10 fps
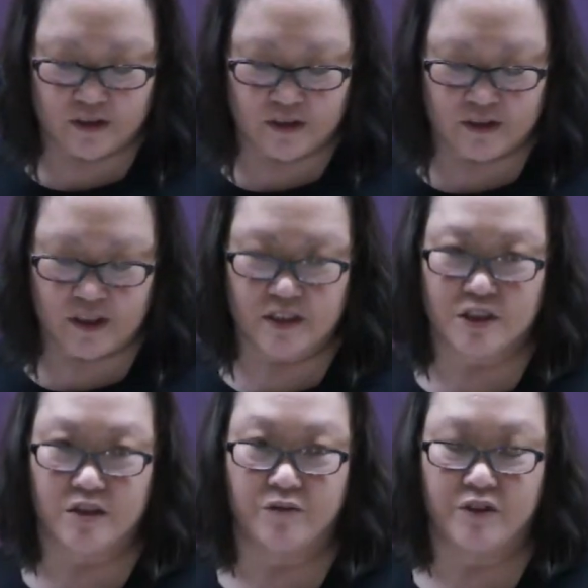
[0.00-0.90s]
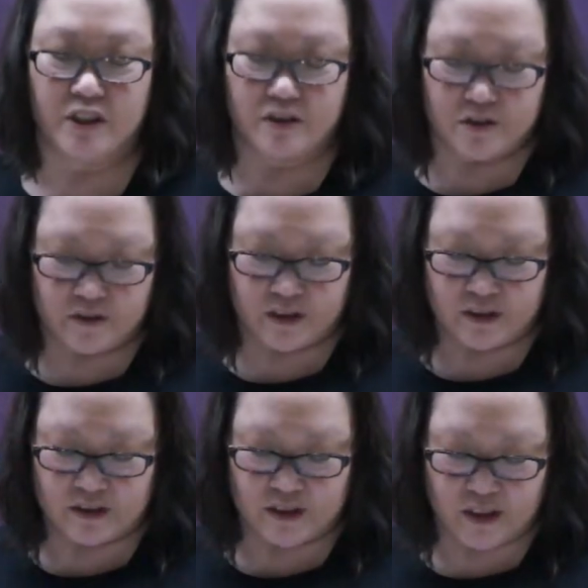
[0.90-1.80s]
as HIV during
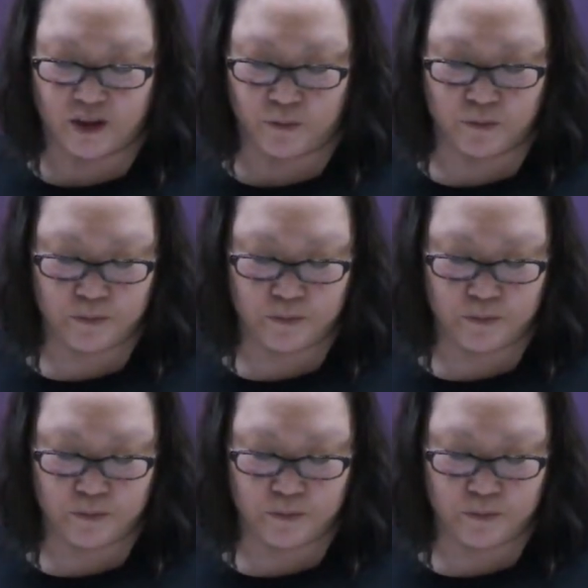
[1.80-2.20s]
the time.